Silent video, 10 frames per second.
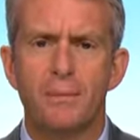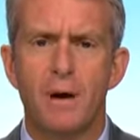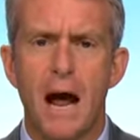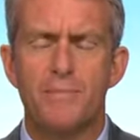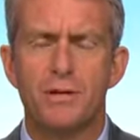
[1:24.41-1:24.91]

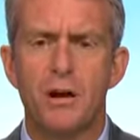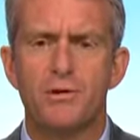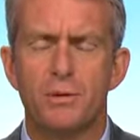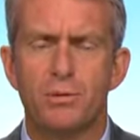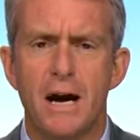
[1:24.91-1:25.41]
Perhaps no
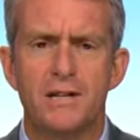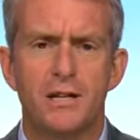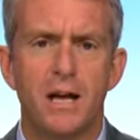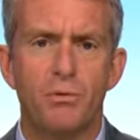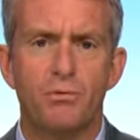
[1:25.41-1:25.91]
surprise
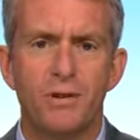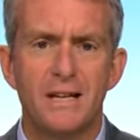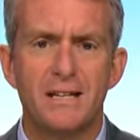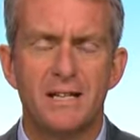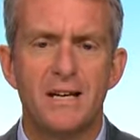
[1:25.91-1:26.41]
that they would
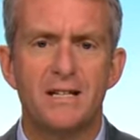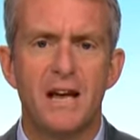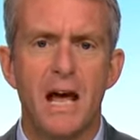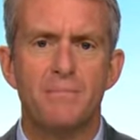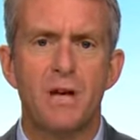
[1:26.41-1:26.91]
release these
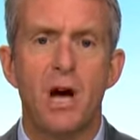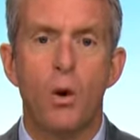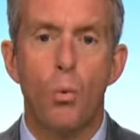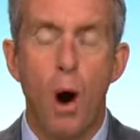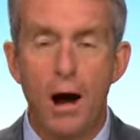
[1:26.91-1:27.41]
names
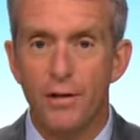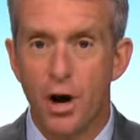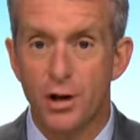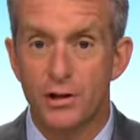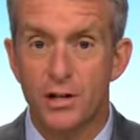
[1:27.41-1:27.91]
while the
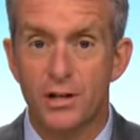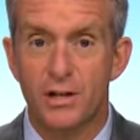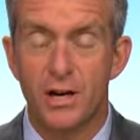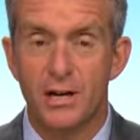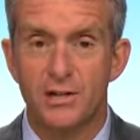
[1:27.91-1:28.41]
hostage
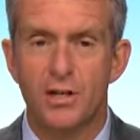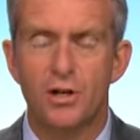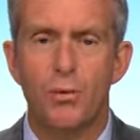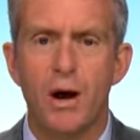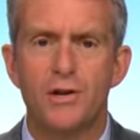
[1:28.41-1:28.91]

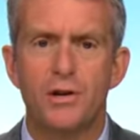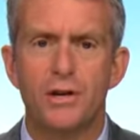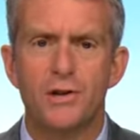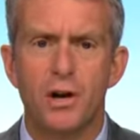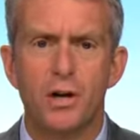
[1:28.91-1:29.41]
situation
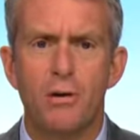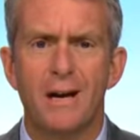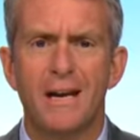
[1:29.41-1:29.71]
is ongoing.